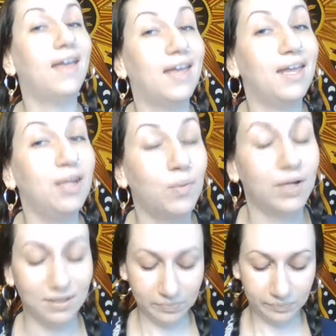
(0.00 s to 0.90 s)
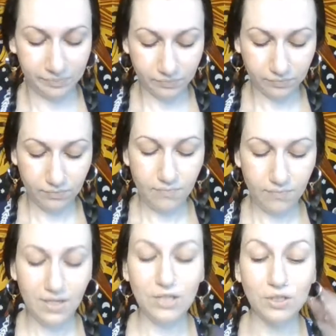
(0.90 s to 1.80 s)
Anyway,
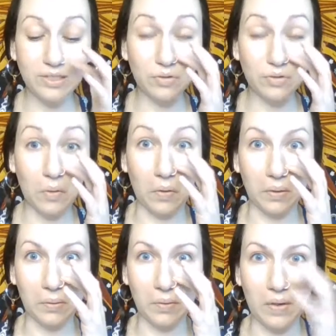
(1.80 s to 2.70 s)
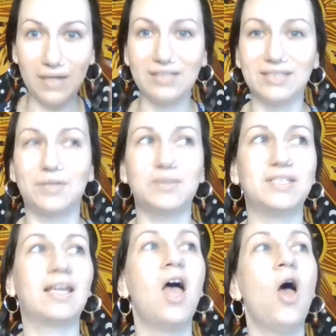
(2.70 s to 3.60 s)
so I drew an oracle card because I was
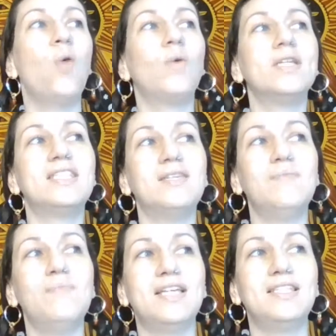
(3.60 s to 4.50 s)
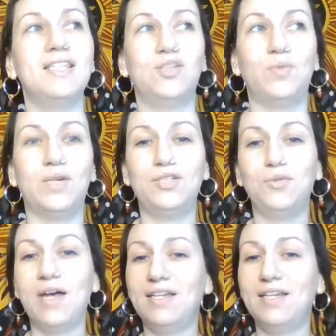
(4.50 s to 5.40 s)
like, what's the message? What do
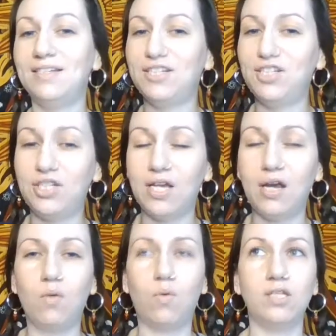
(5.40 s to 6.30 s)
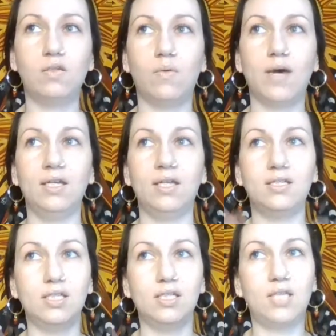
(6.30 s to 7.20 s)
I need to share? What do I need
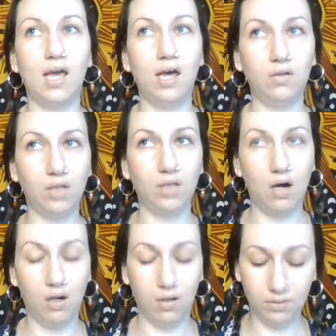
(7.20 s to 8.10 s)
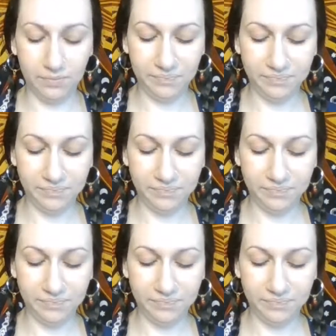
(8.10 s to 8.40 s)
to tell y'all? Look